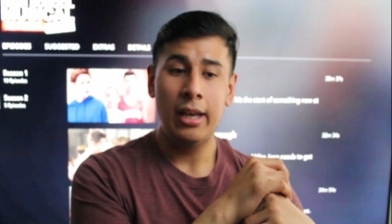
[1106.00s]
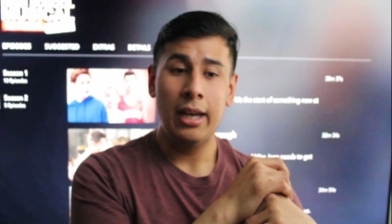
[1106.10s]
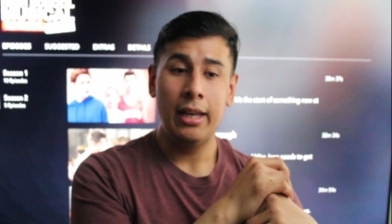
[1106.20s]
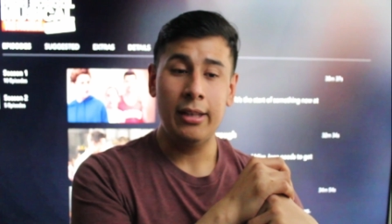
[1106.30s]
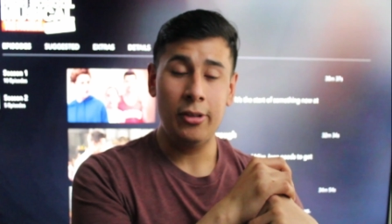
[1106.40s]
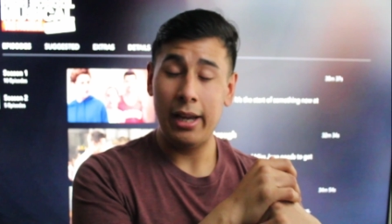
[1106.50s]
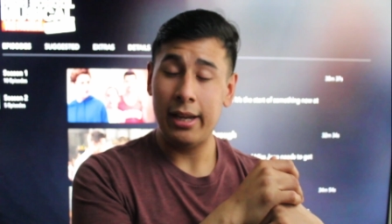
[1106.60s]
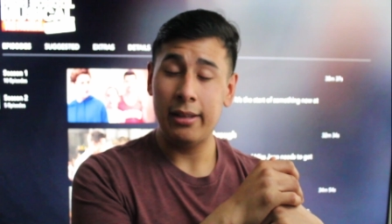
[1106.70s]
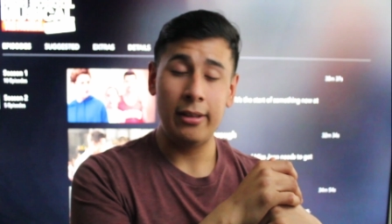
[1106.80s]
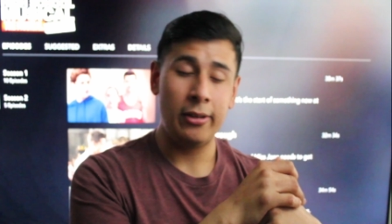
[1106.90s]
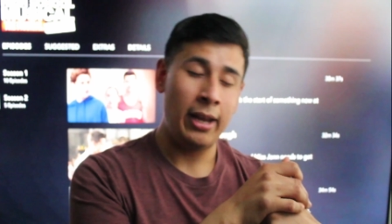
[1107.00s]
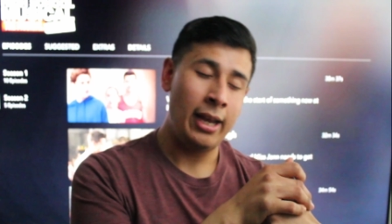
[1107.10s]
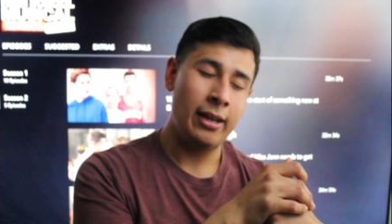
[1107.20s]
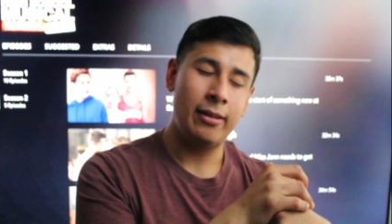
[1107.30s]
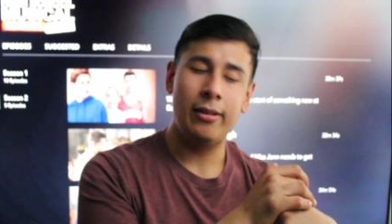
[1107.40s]
Did you like it? Did you hate
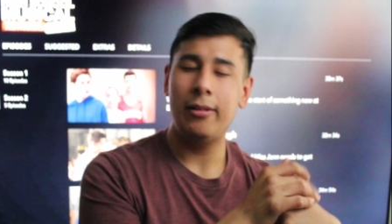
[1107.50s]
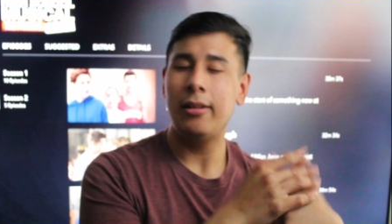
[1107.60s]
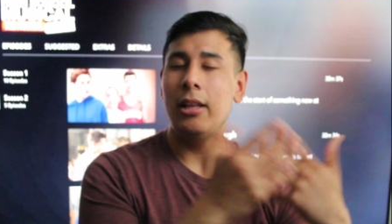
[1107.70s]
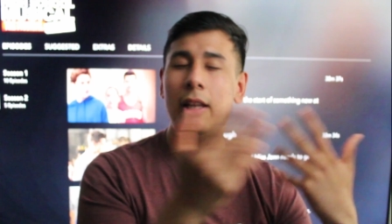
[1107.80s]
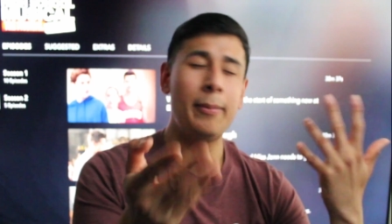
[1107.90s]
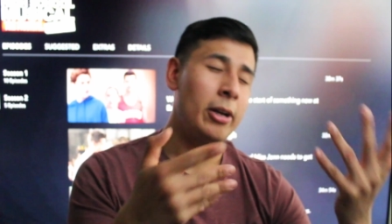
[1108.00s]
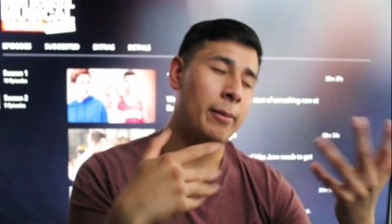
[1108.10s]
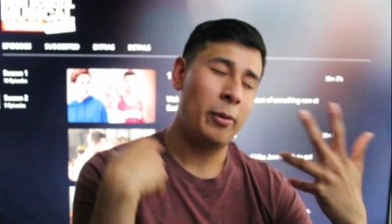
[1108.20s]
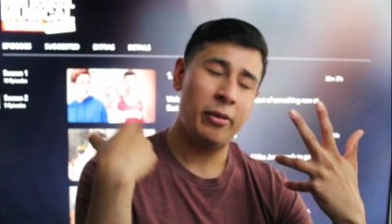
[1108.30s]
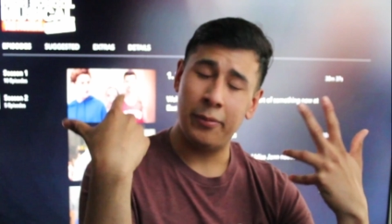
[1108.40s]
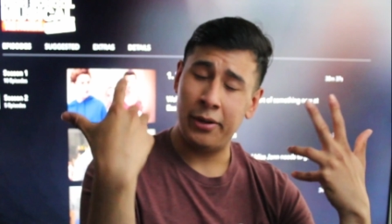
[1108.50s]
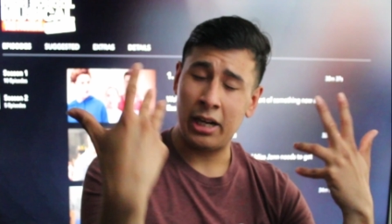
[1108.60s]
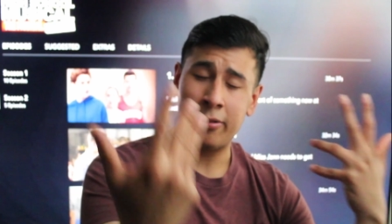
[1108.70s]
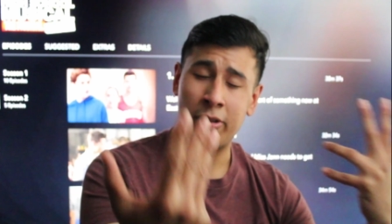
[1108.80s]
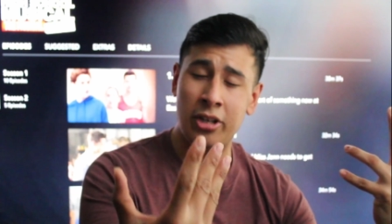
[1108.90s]
it? Let me know. I'm always open to
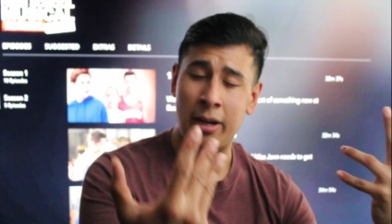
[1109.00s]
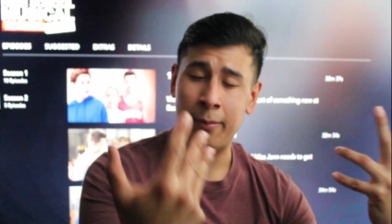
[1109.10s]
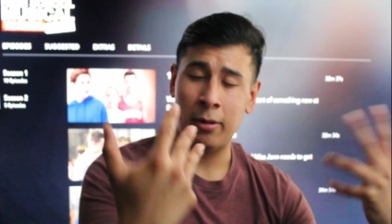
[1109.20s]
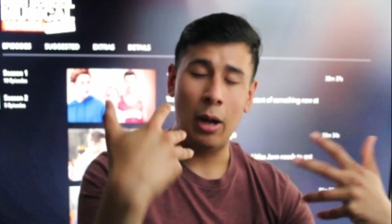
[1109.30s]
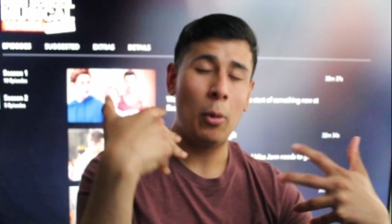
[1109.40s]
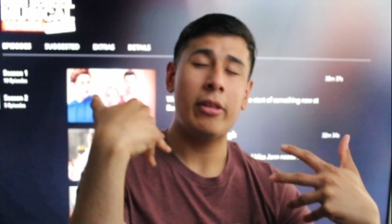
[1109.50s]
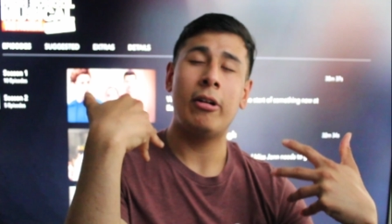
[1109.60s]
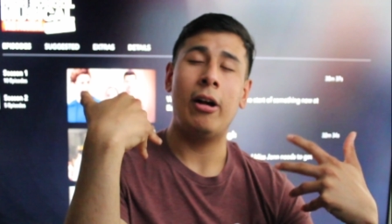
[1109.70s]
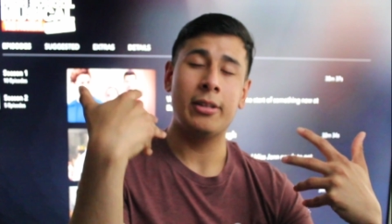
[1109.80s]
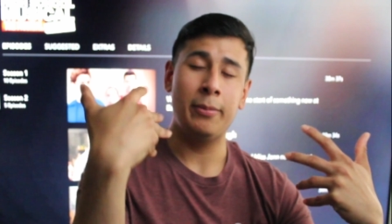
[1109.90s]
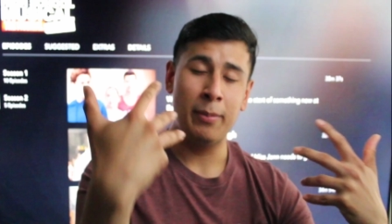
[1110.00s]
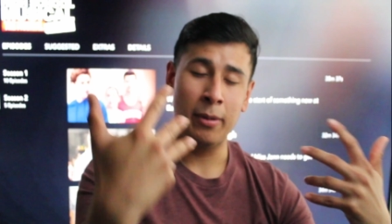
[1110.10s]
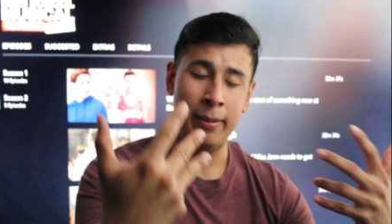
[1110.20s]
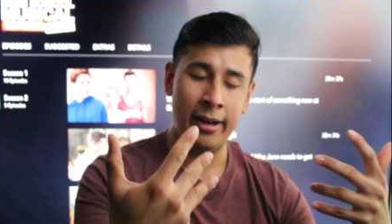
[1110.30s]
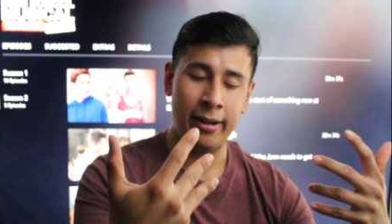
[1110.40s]
conversation down below. I want to talk to people
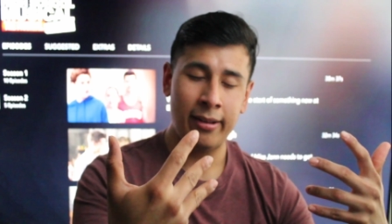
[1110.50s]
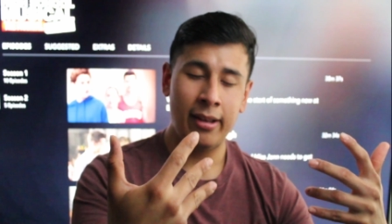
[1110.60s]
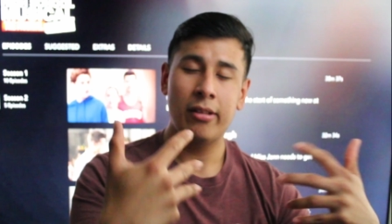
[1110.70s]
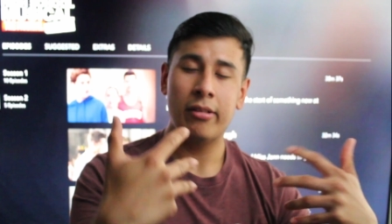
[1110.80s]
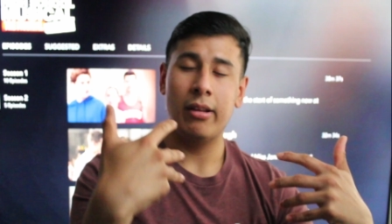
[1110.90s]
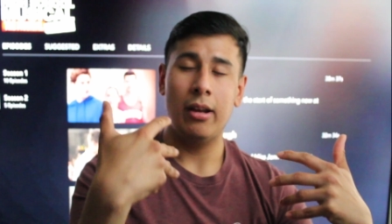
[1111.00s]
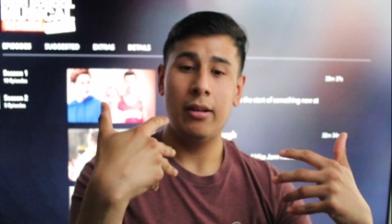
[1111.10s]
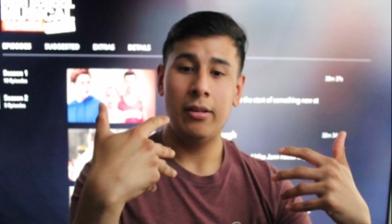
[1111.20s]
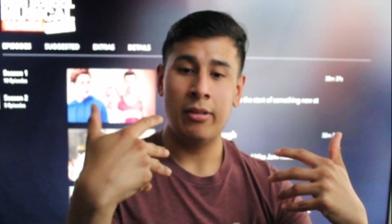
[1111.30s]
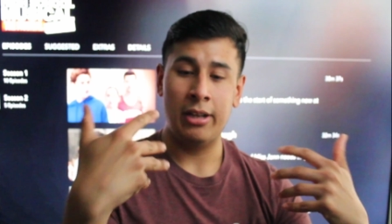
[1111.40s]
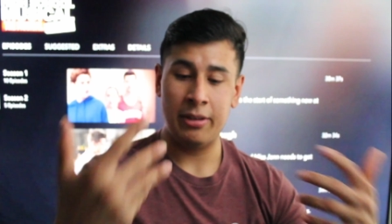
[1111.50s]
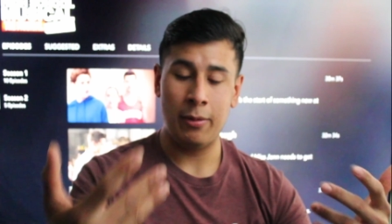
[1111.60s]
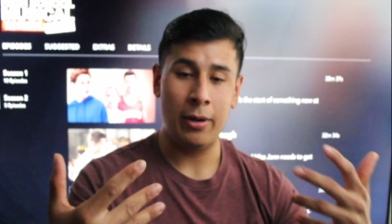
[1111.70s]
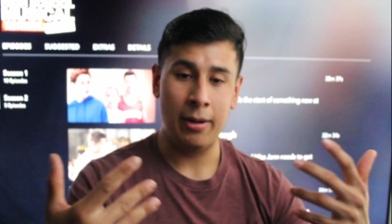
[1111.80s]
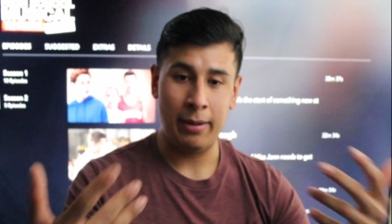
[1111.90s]
about it. So, slash
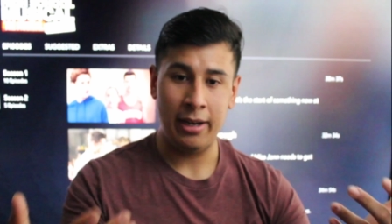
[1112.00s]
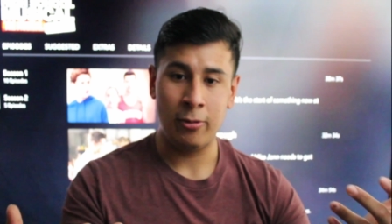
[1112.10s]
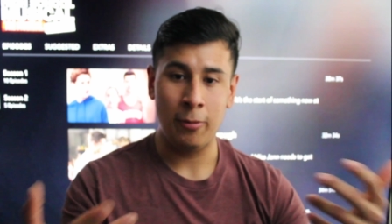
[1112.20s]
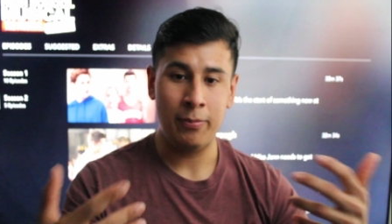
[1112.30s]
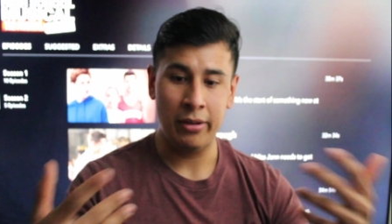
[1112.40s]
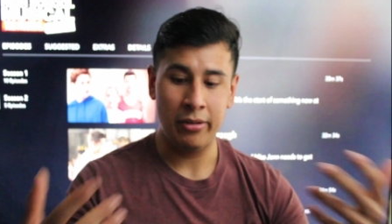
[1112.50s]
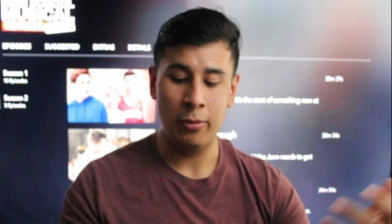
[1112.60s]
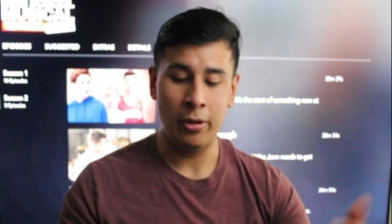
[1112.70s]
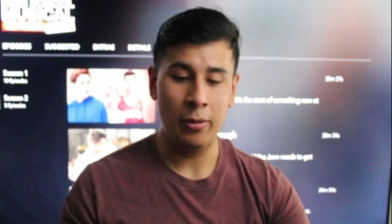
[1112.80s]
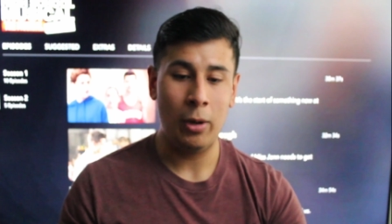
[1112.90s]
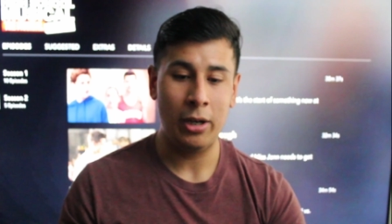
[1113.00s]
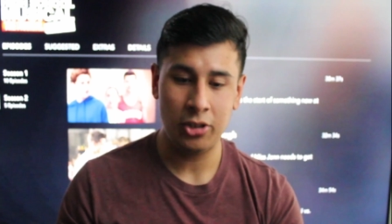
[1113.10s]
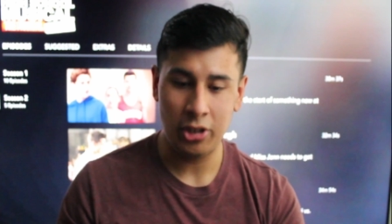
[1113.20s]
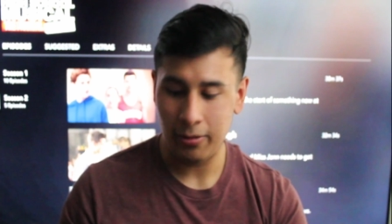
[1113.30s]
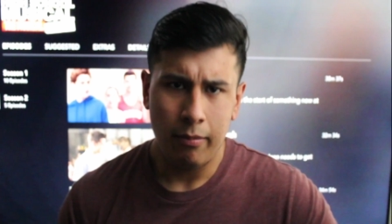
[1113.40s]
everyone in my group doesn't really watch the show.